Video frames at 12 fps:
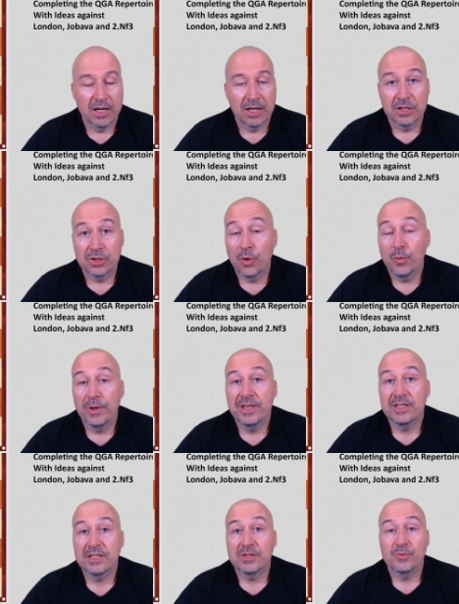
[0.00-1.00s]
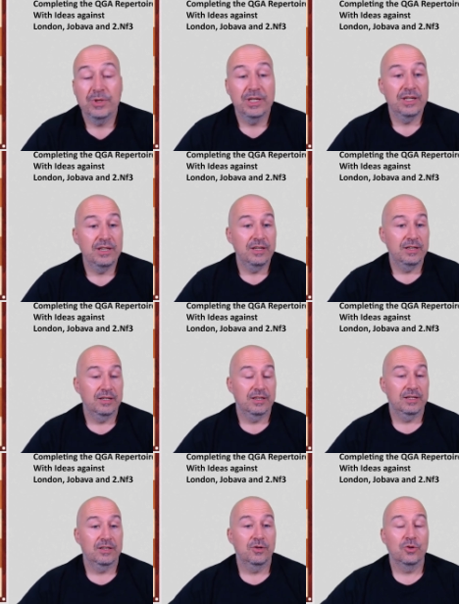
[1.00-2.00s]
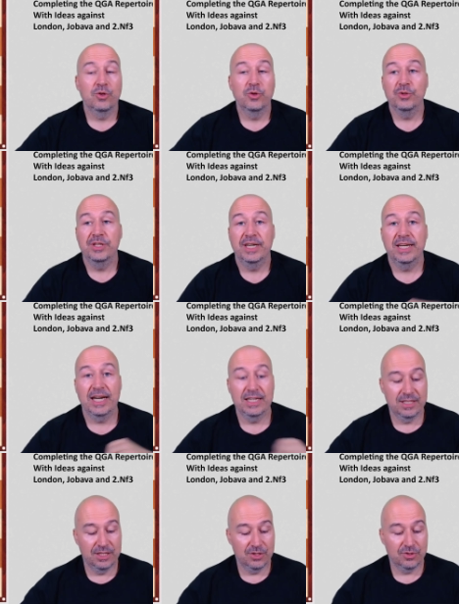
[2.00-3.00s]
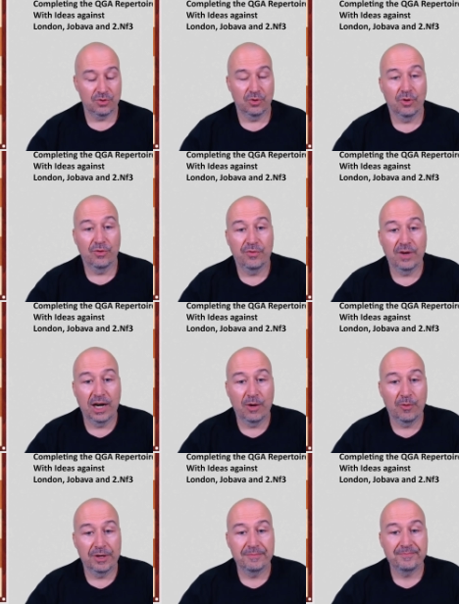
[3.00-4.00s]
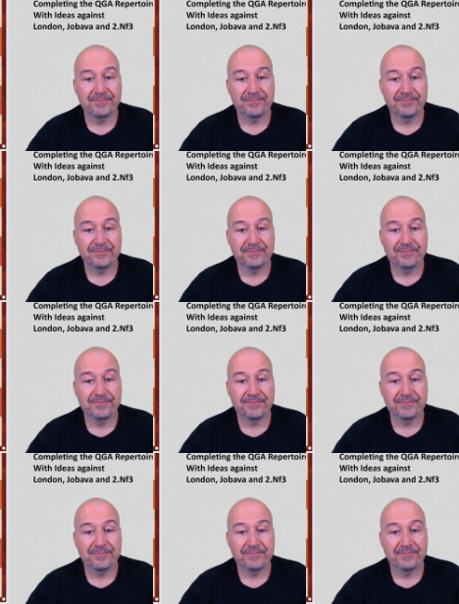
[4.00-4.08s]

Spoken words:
So with this, we conclude the analysis of our